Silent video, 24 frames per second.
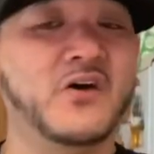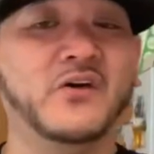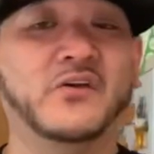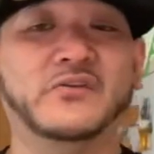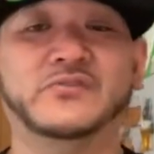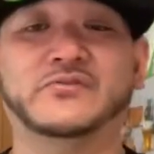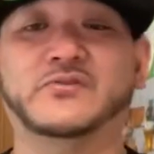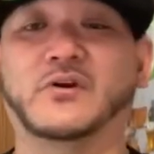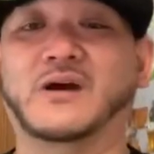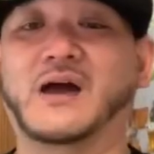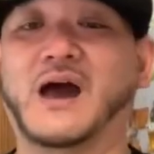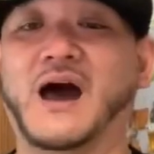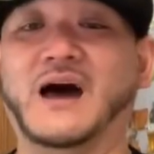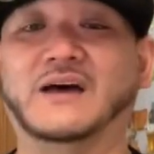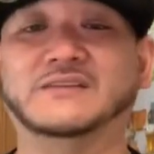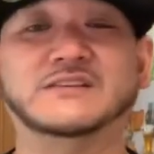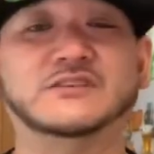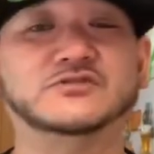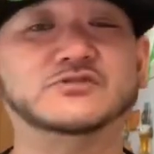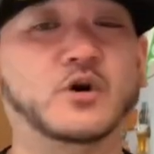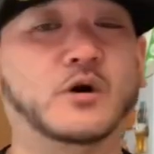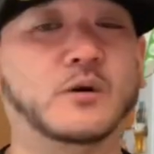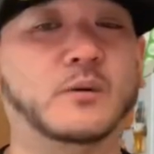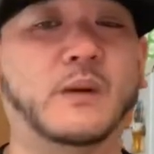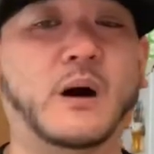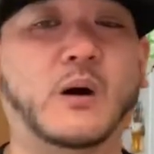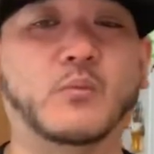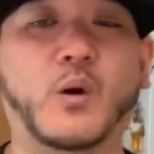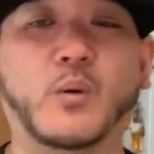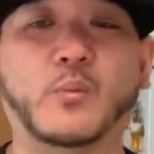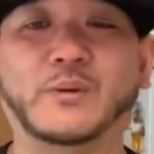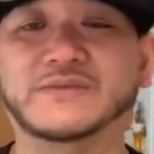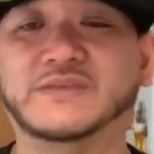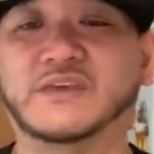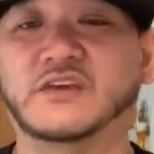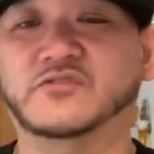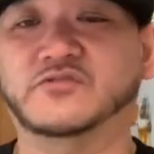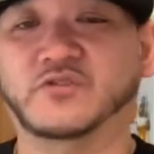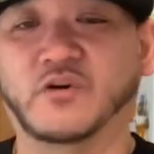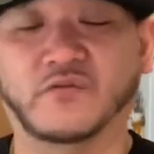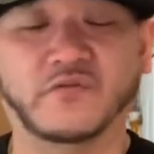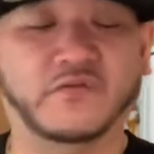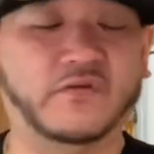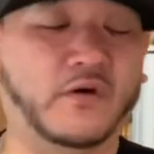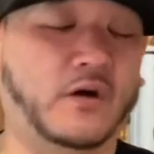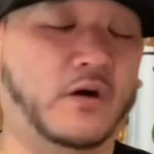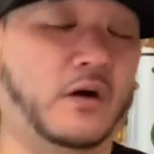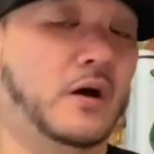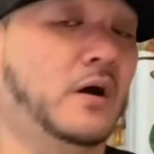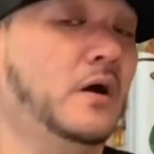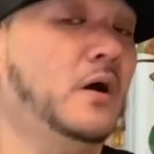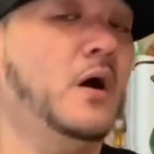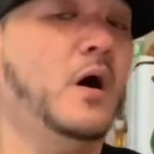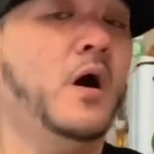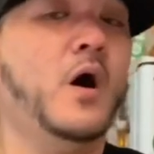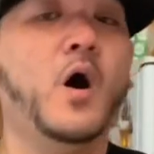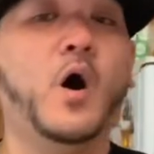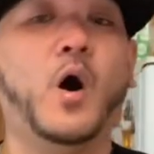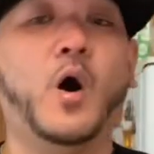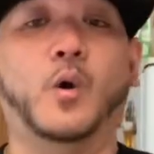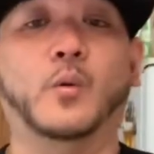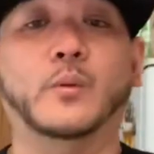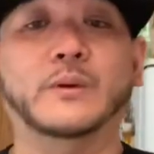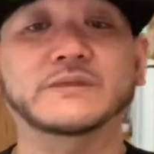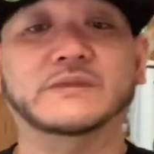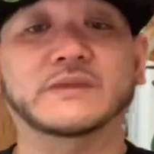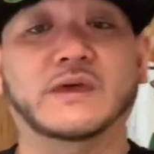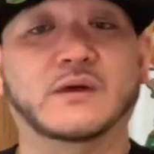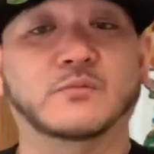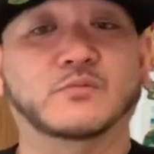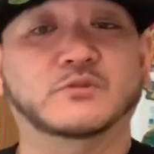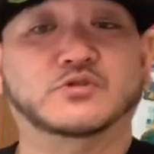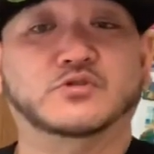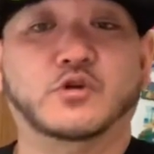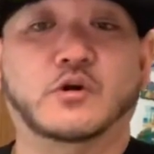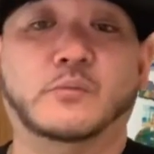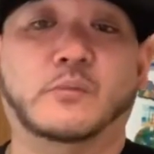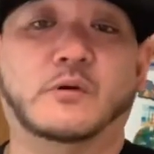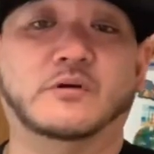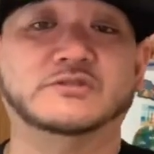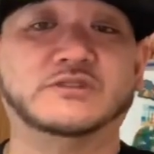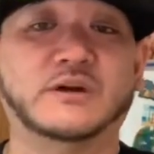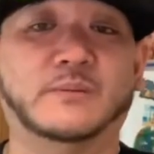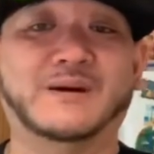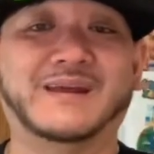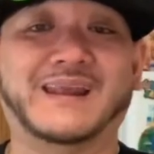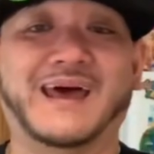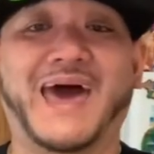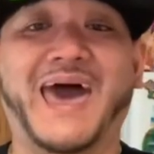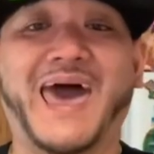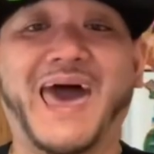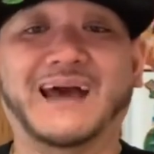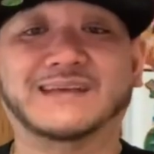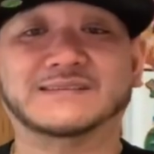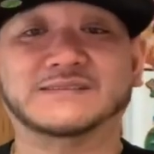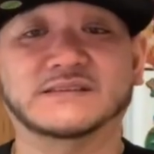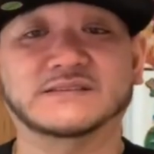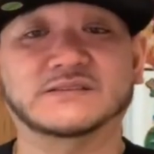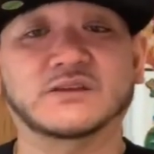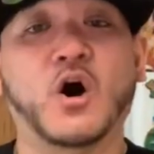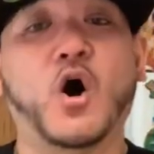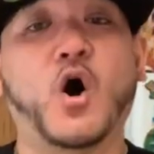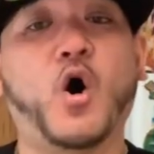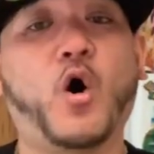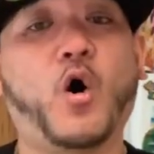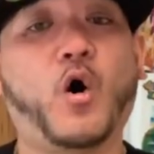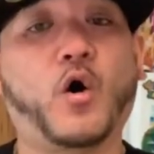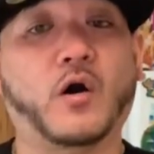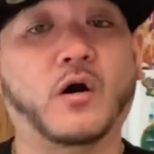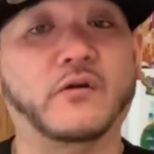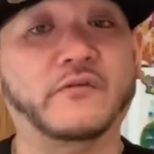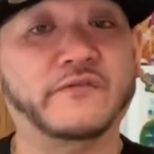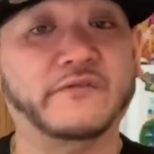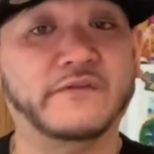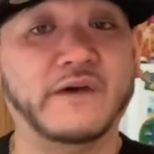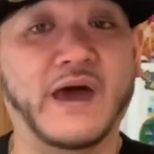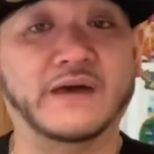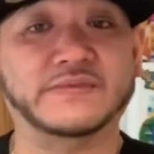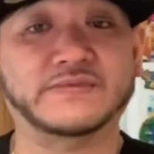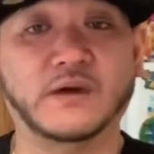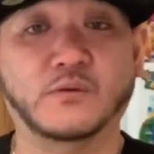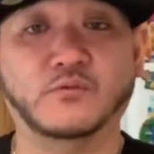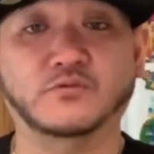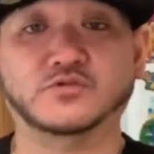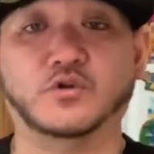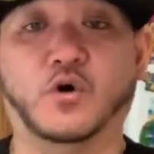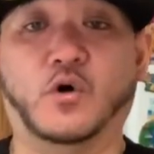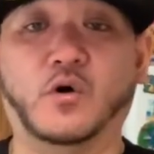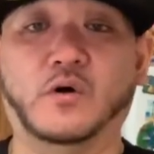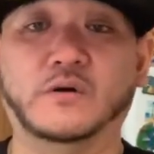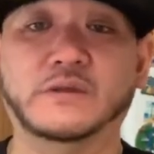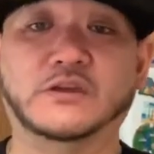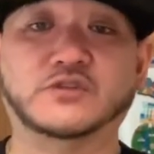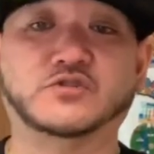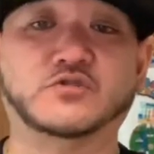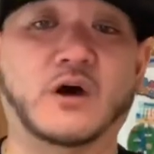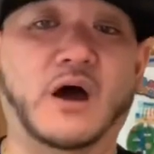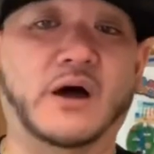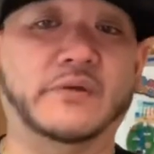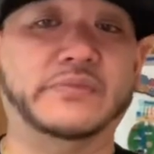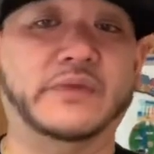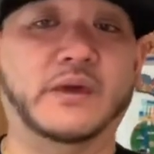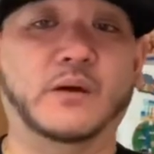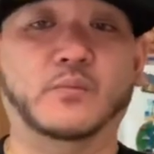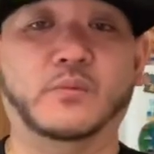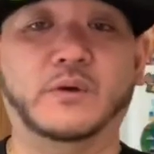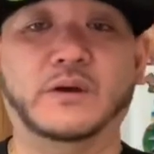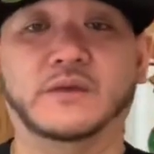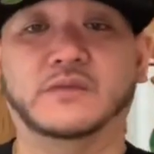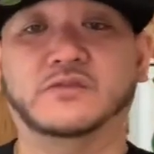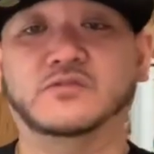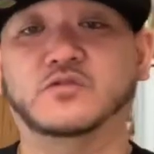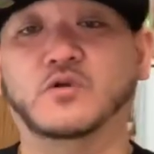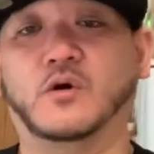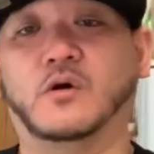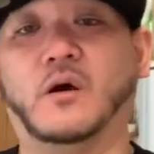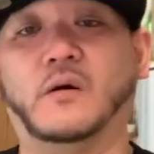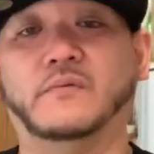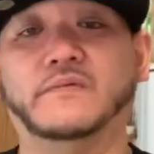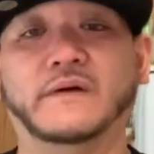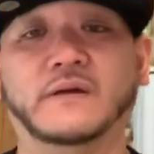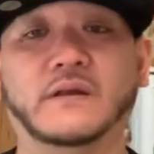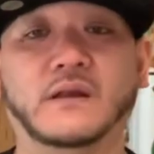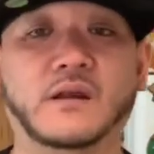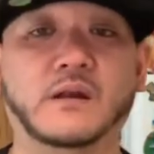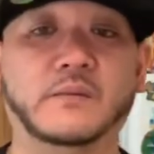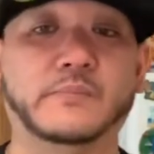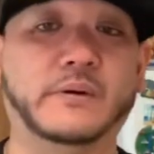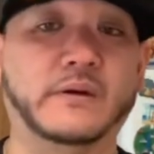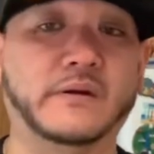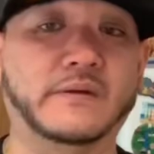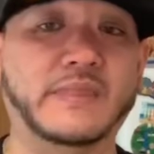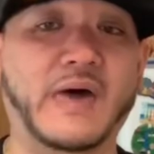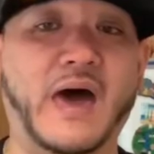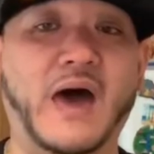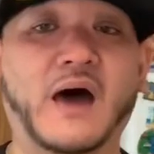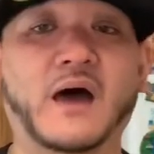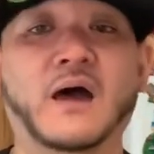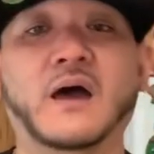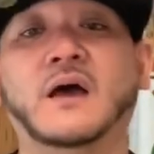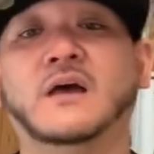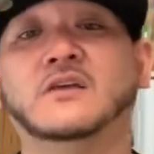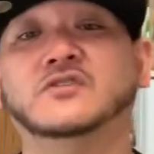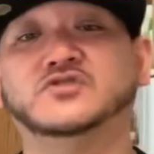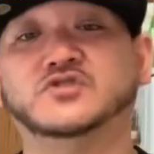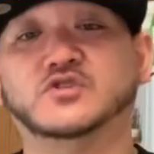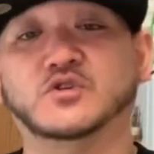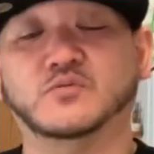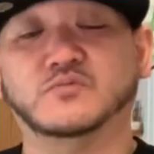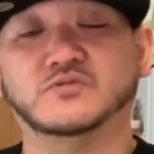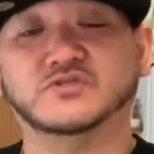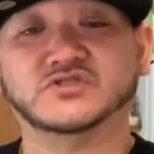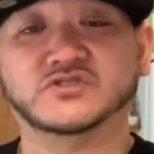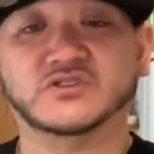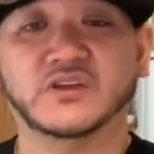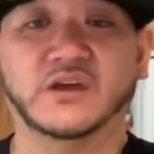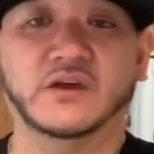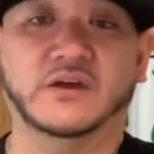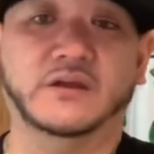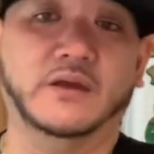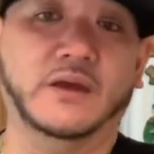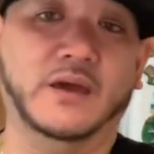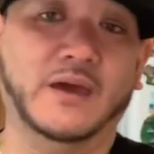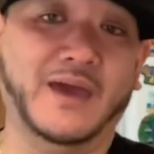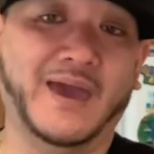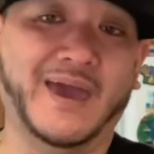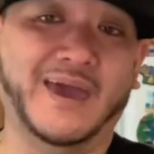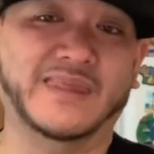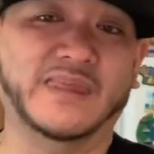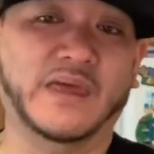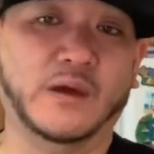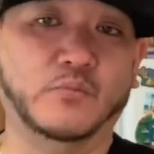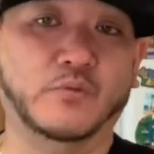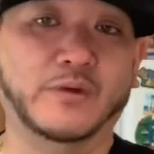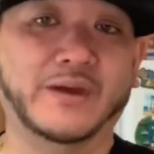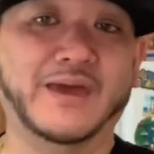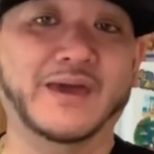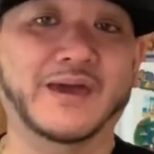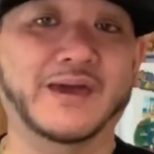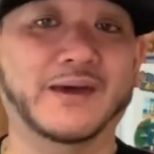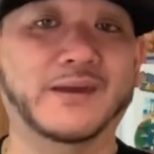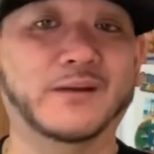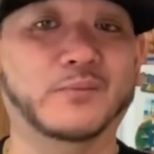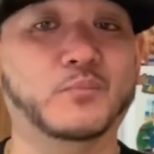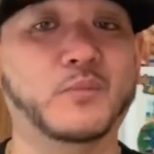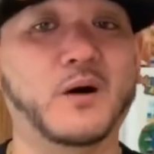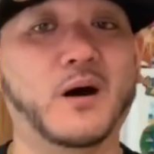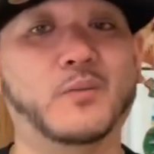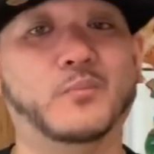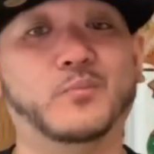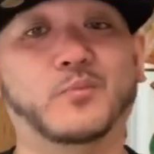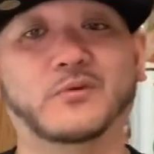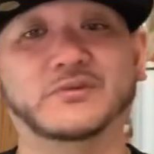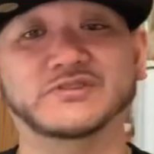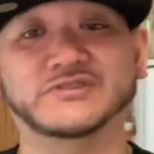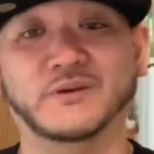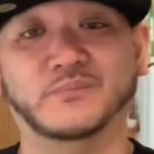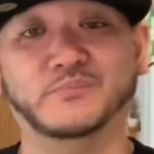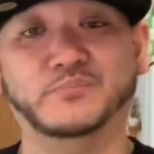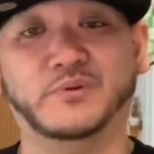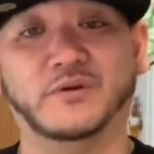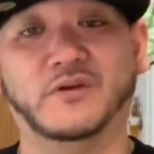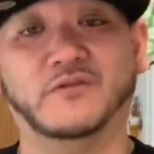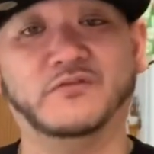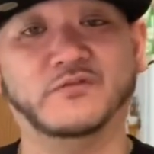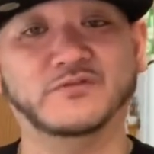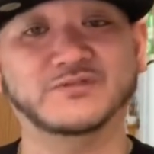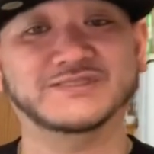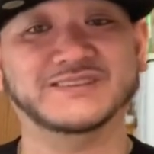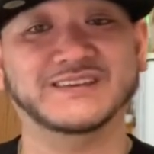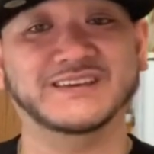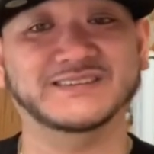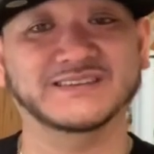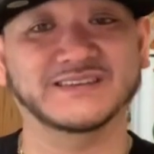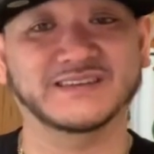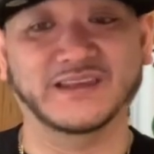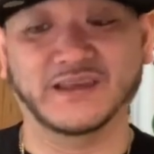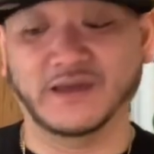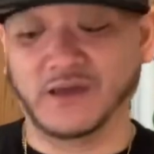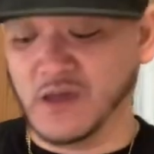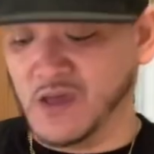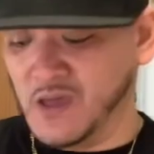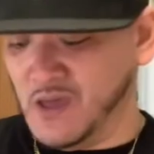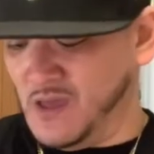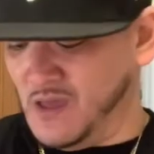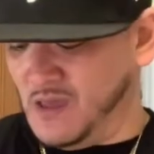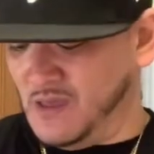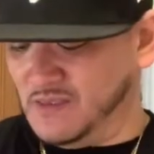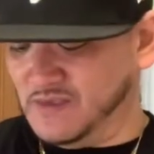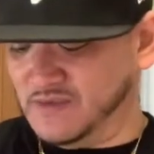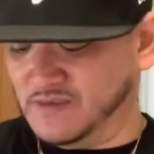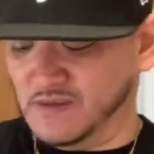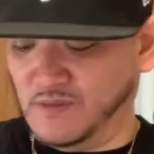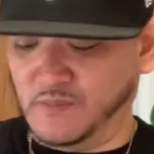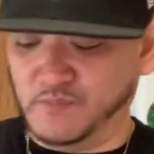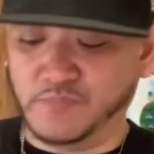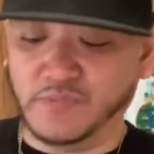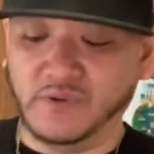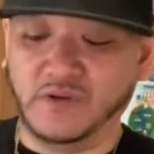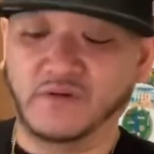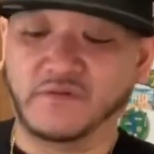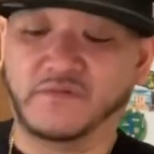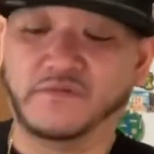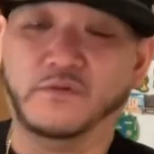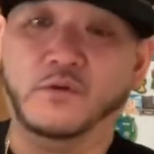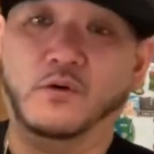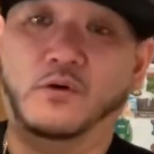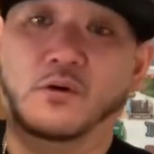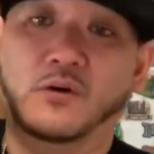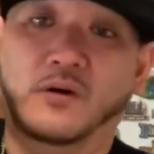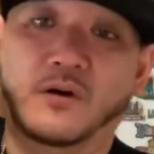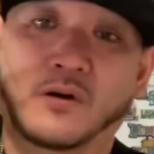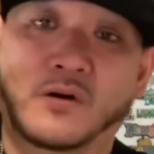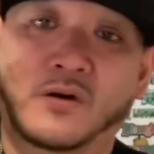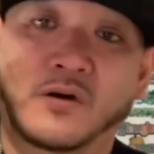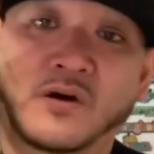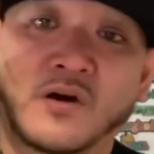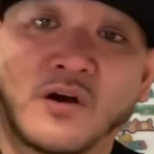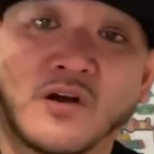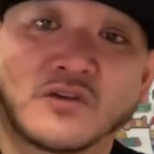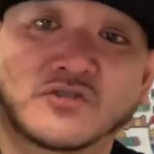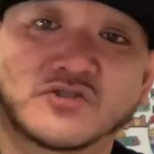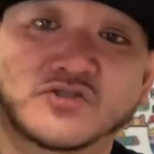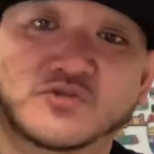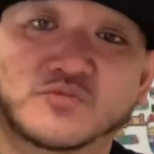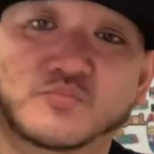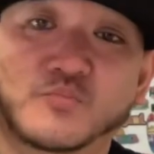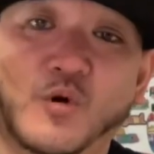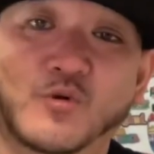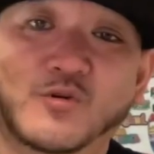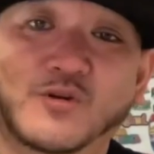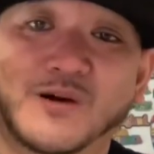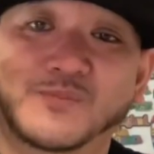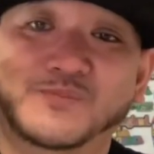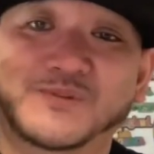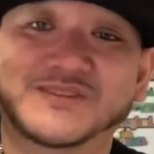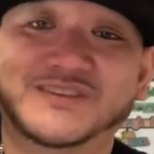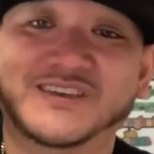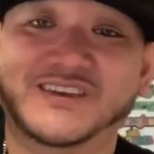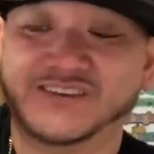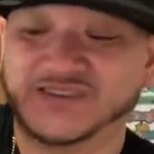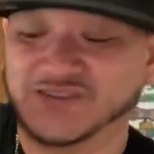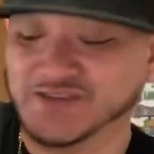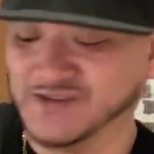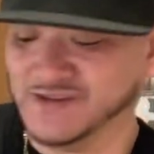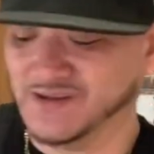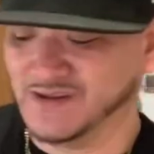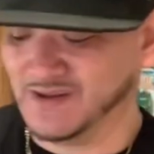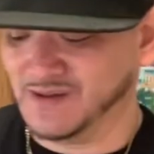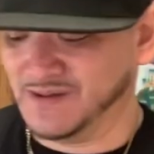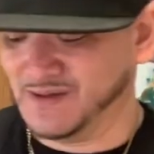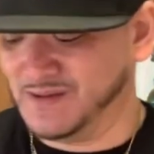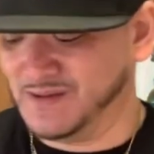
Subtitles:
So guys, let's talk about what we did so far. All we did was trim off some of that excess hard fat that was on the tri-tip. We took off a little bit of that silver skin, and then we hit them up with some beautiful seasoning, some beautiful smoke competition,